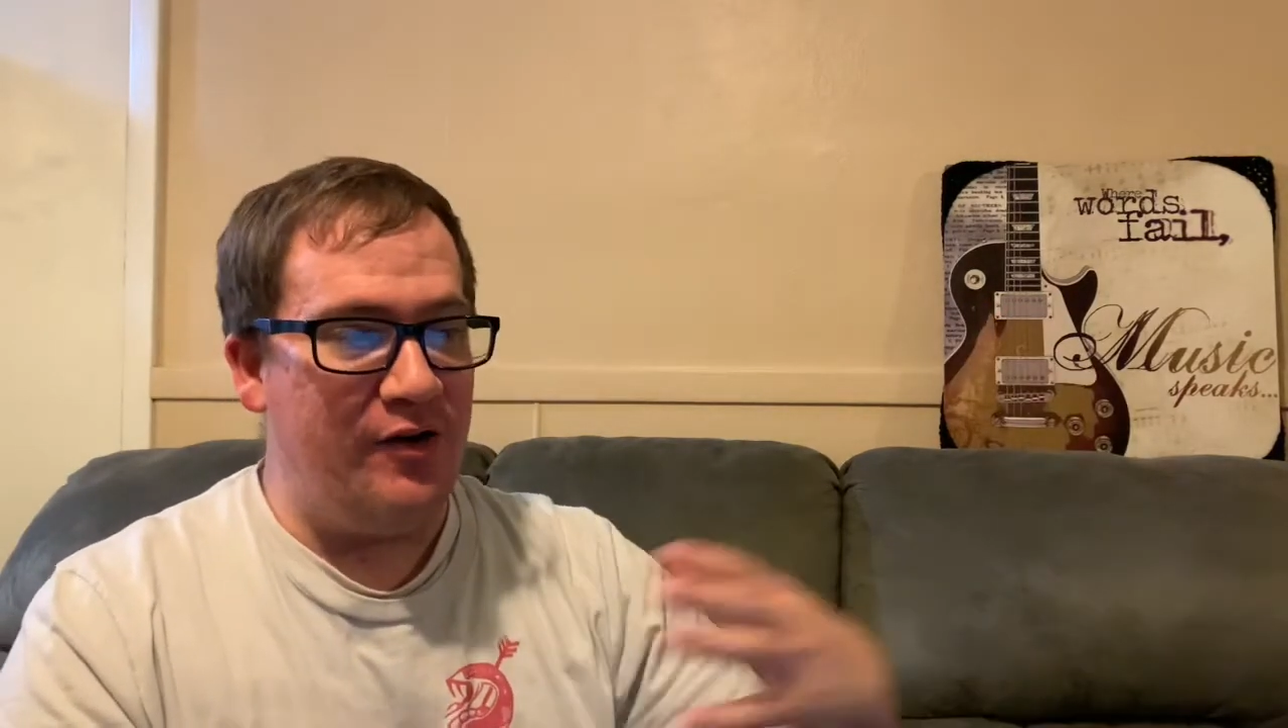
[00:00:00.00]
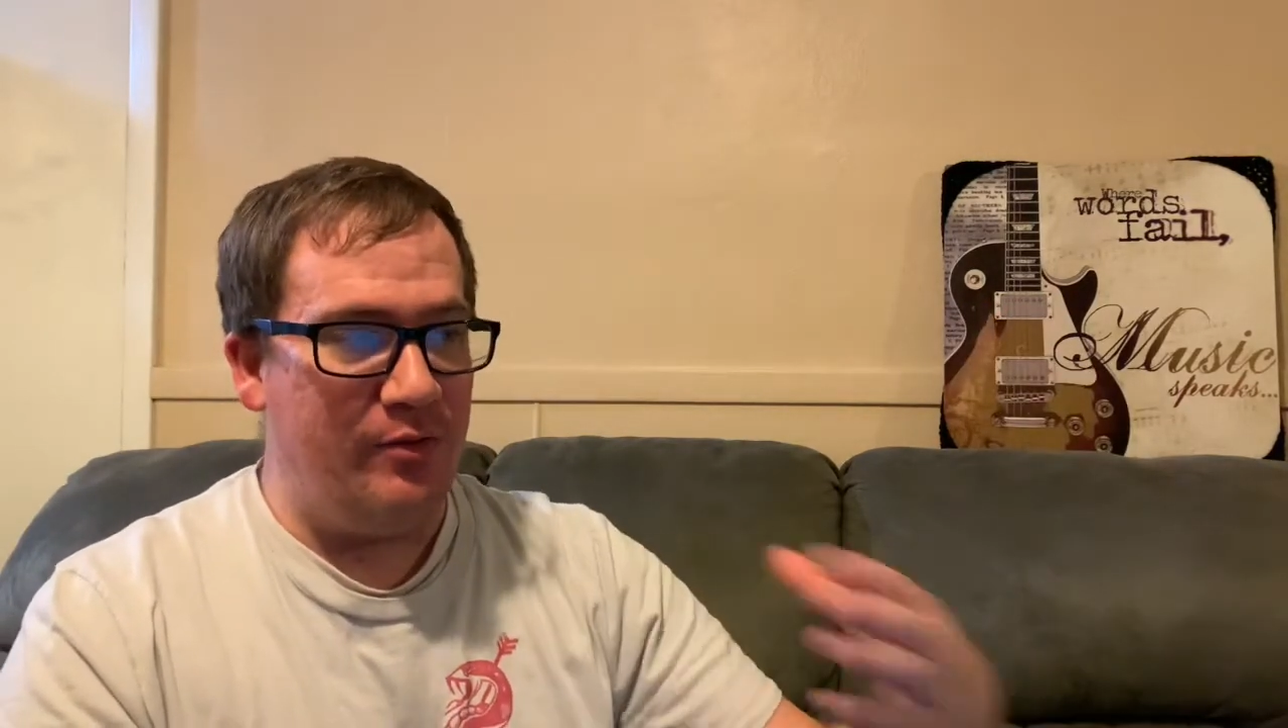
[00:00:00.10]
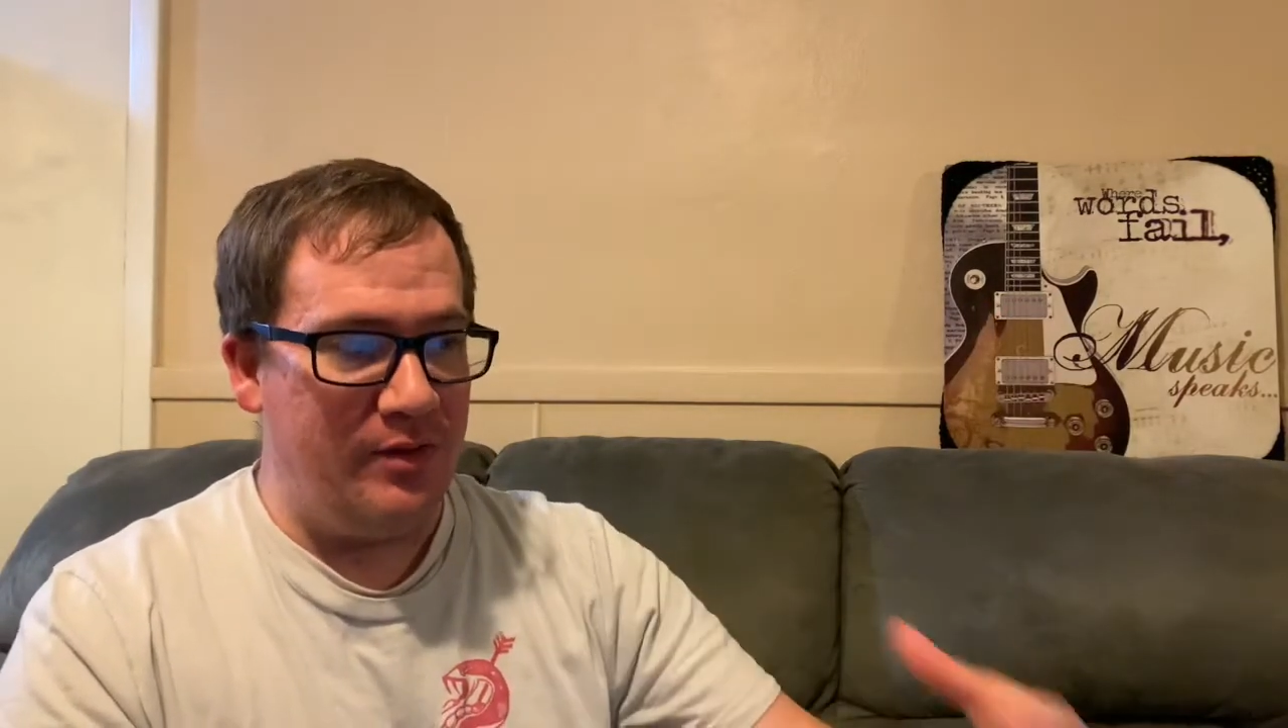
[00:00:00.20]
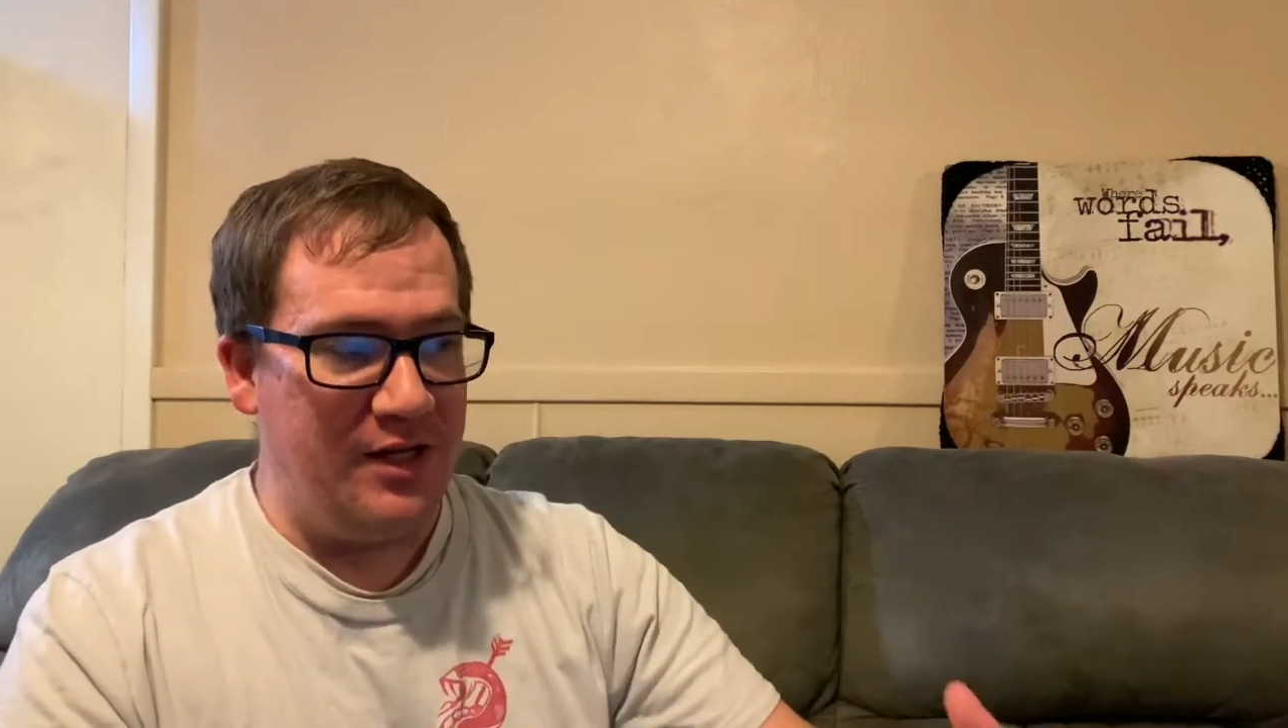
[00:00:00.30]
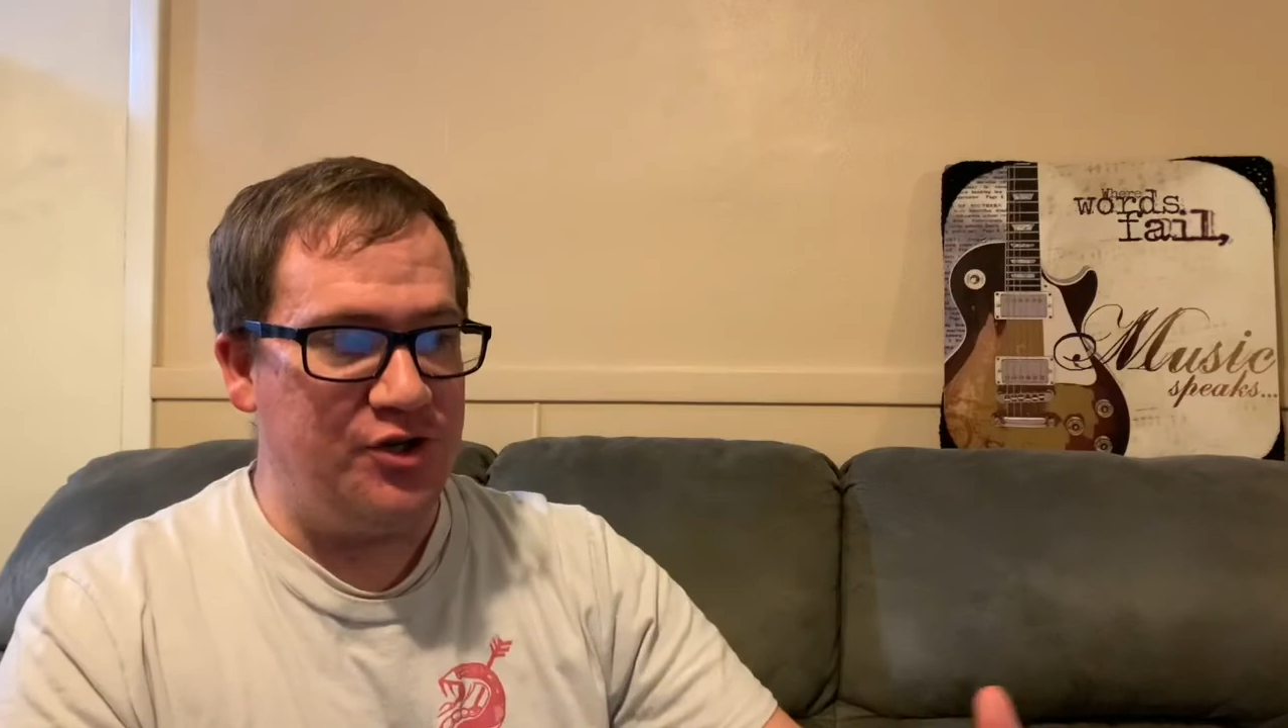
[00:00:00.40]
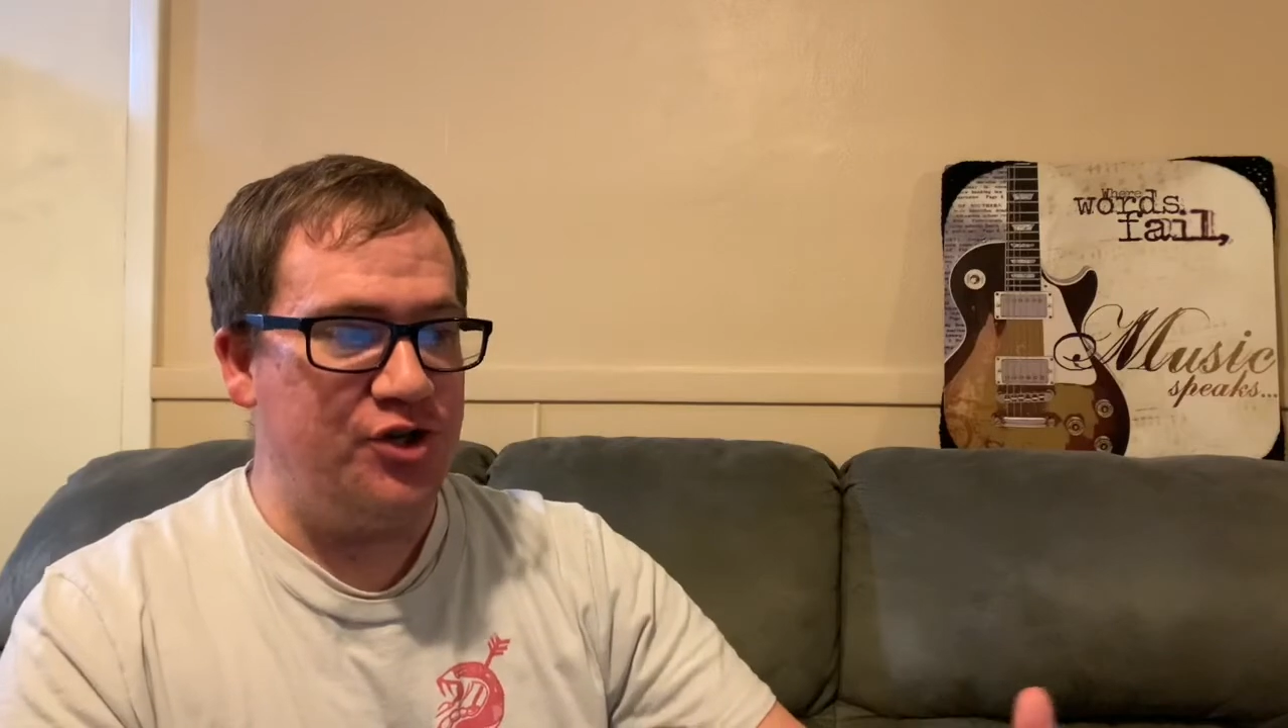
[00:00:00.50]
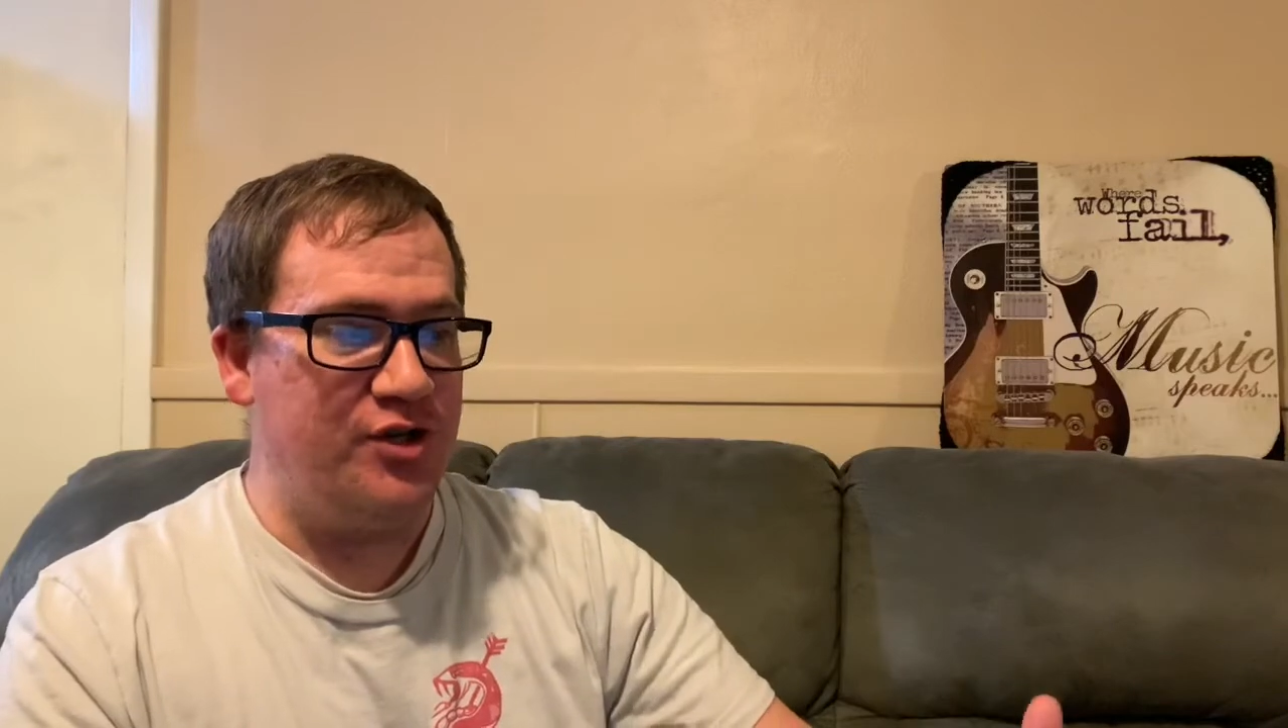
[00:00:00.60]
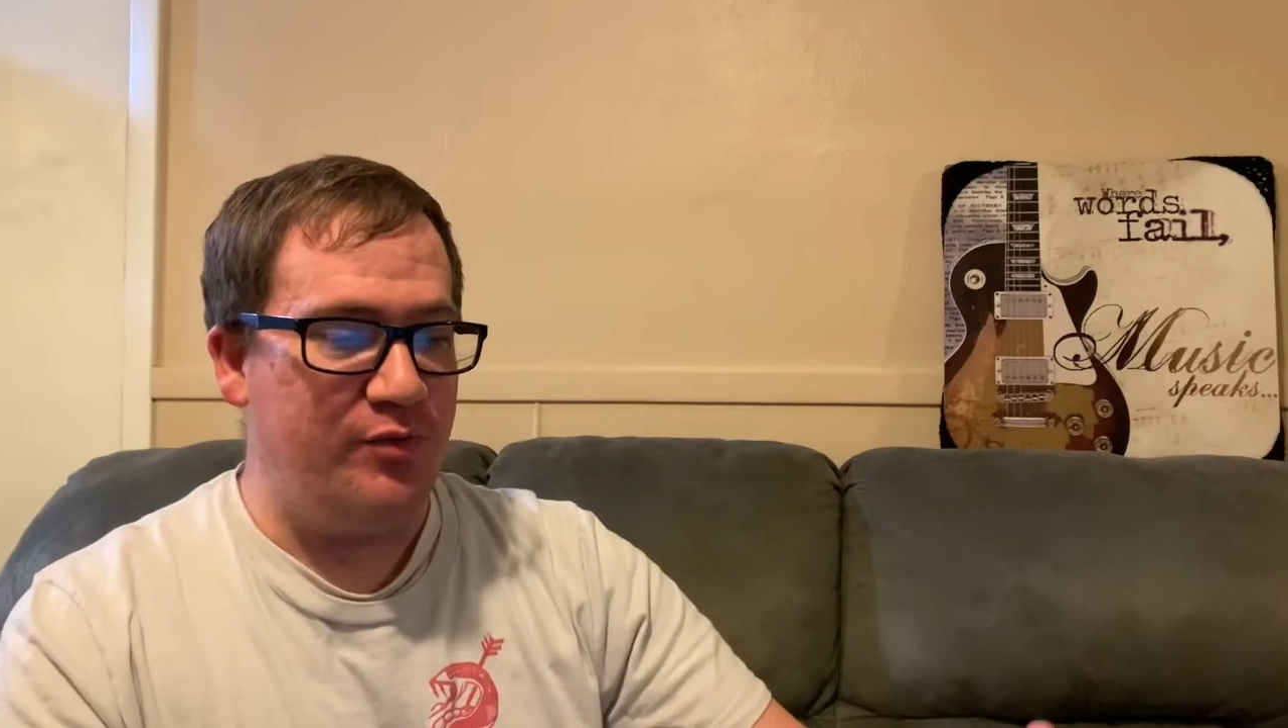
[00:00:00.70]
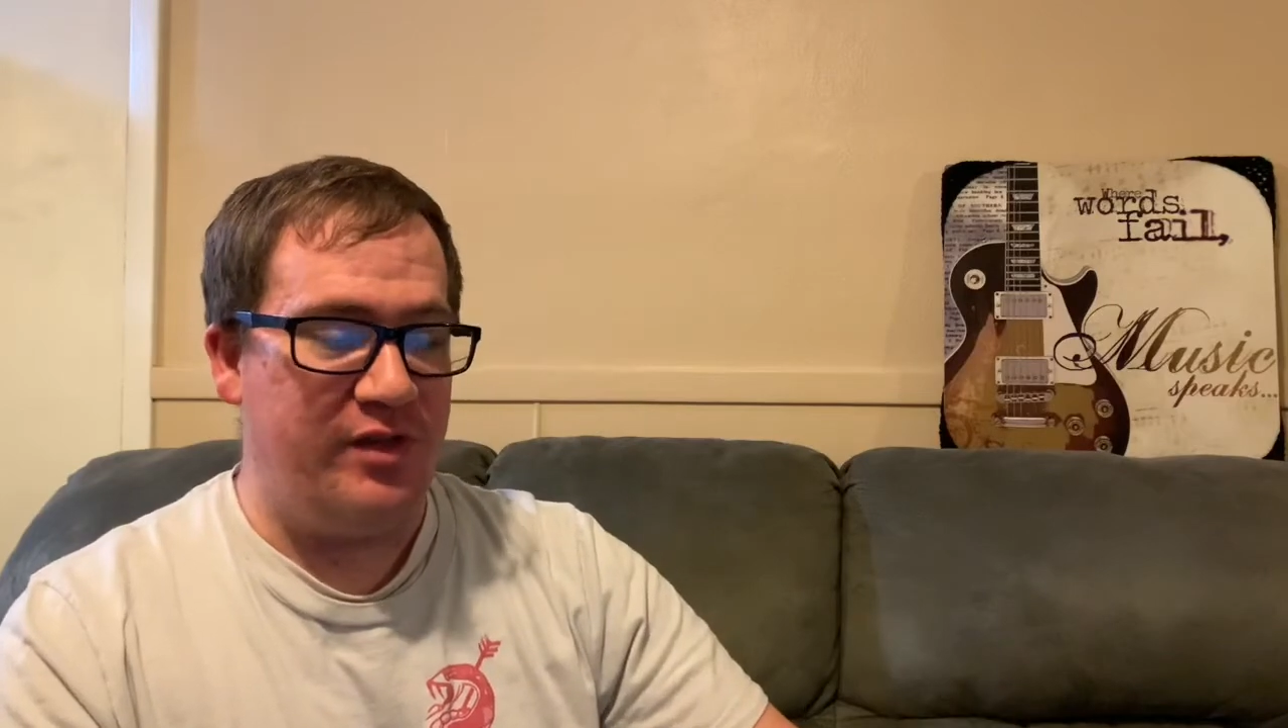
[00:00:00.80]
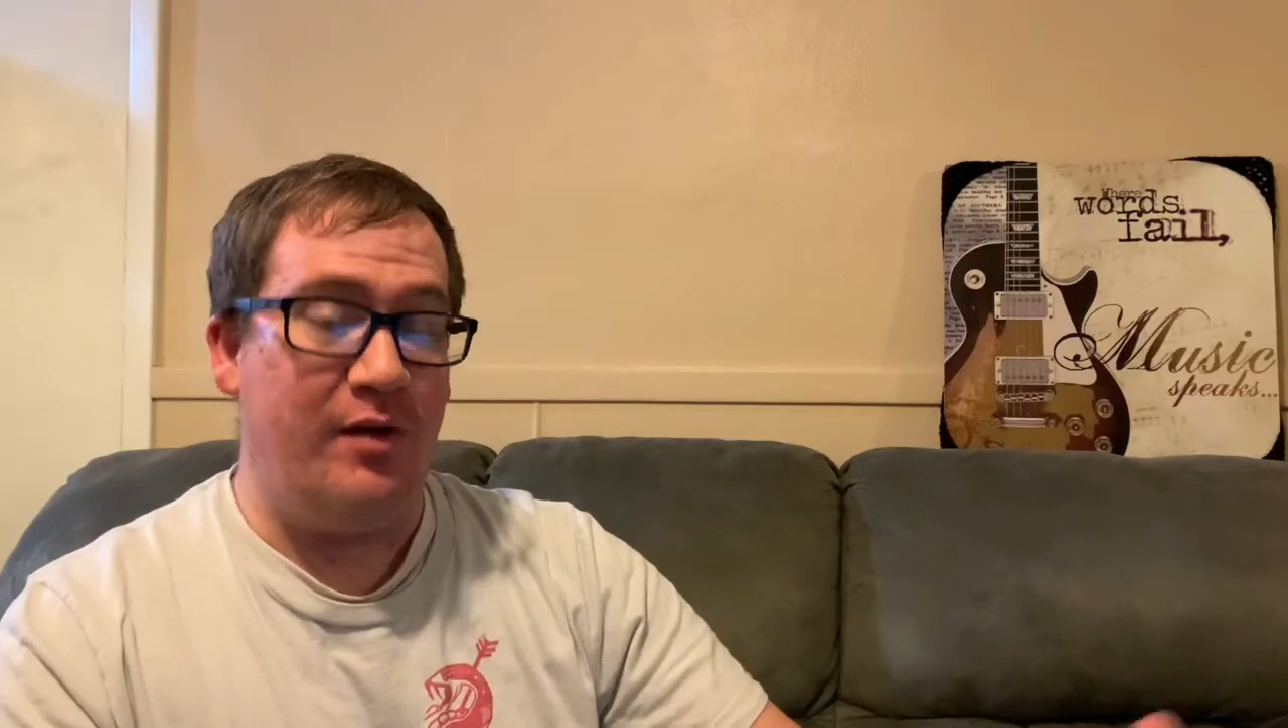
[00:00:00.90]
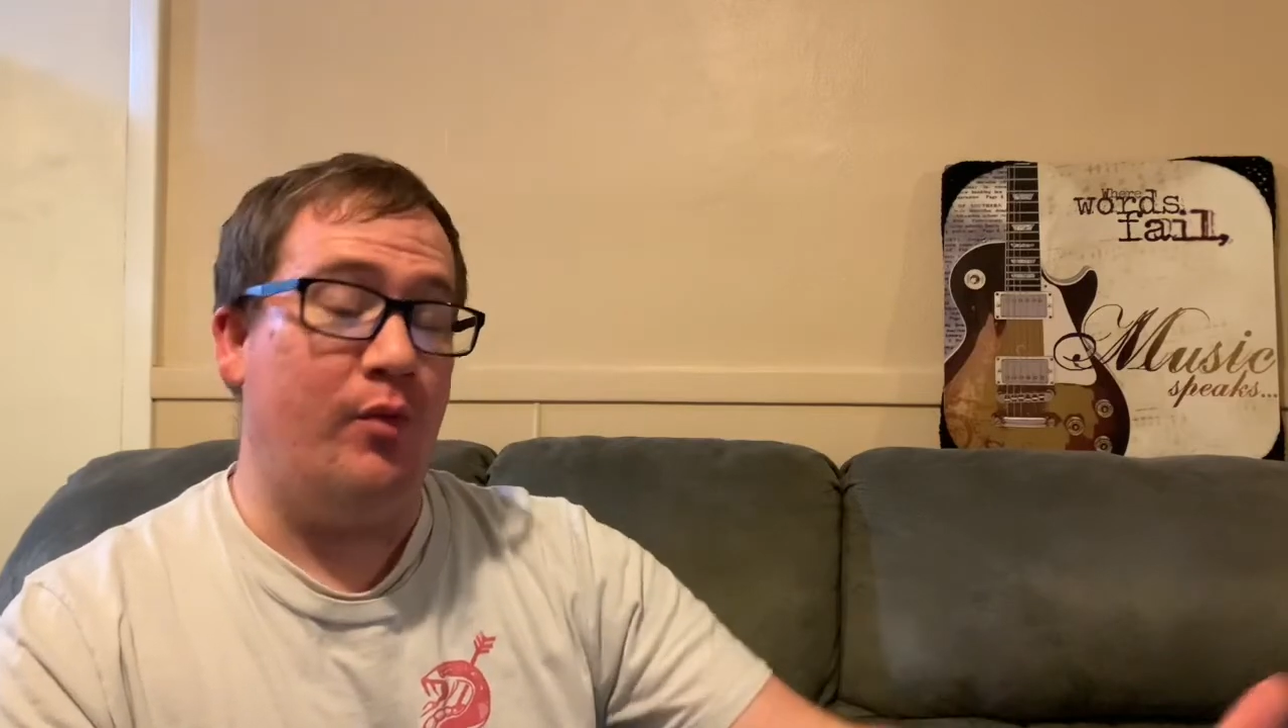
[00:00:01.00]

relationship with Him,